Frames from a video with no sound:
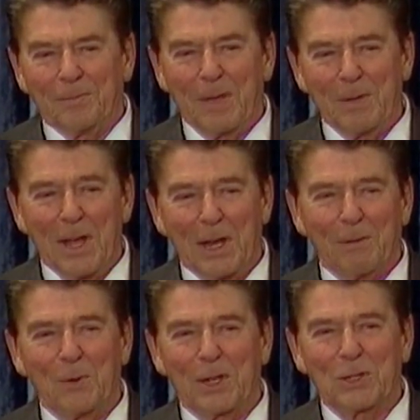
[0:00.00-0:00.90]
maybe not
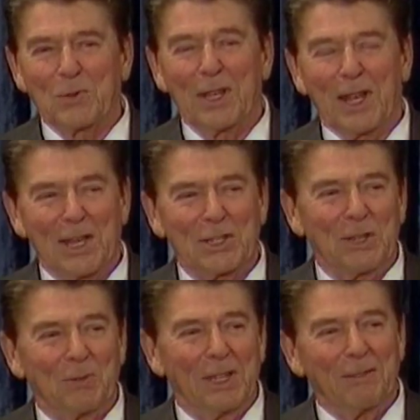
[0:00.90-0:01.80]
everyone has realized
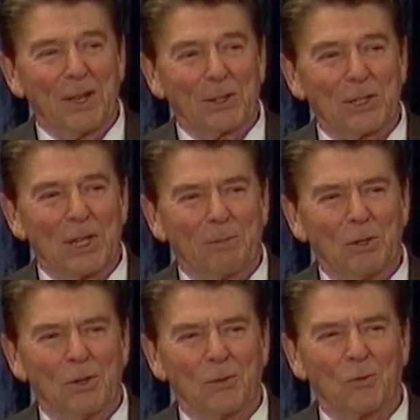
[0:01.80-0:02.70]
that when they've held the job,
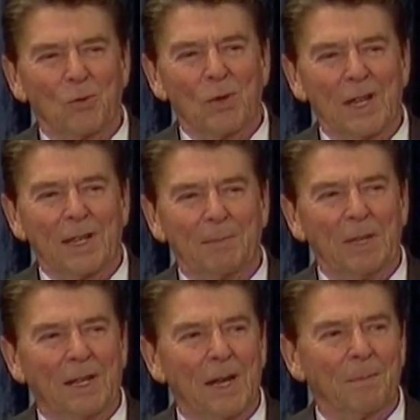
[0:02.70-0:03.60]
you don't really
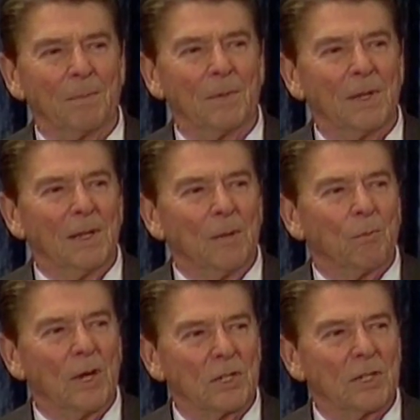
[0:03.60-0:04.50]
become
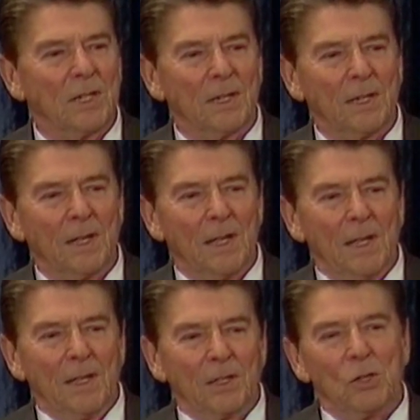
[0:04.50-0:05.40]
president.
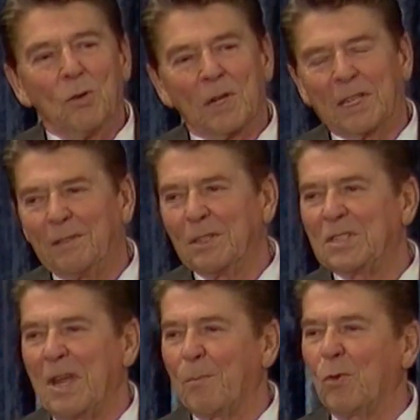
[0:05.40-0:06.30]
You are given
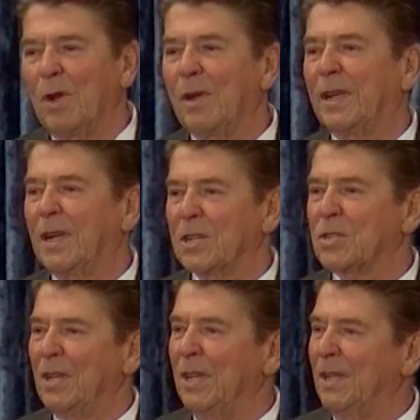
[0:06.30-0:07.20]
temporary
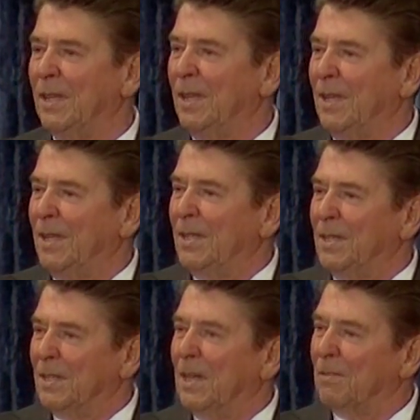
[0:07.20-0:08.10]
custody
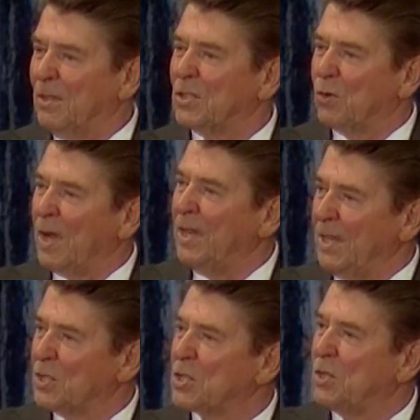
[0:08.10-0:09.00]
of this great
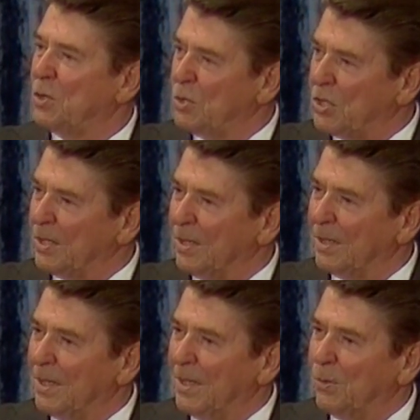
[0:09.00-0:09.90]
institution,
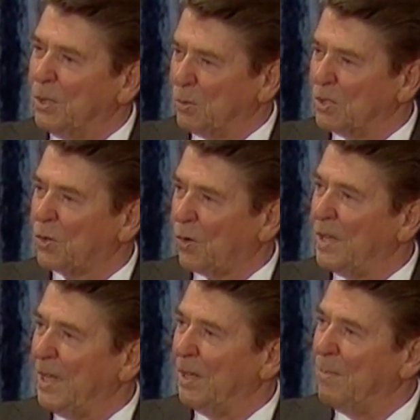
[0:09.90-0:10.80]
which was
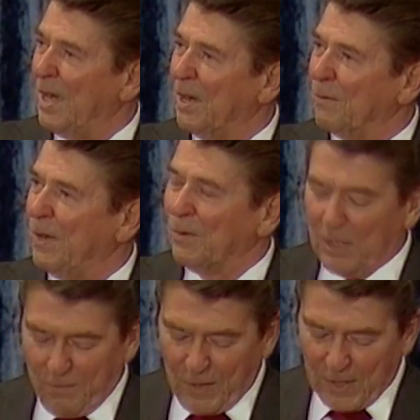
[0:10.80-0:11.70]
created by our
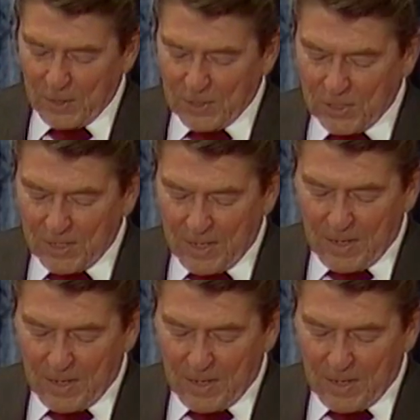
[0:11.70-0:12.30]
founding fathers.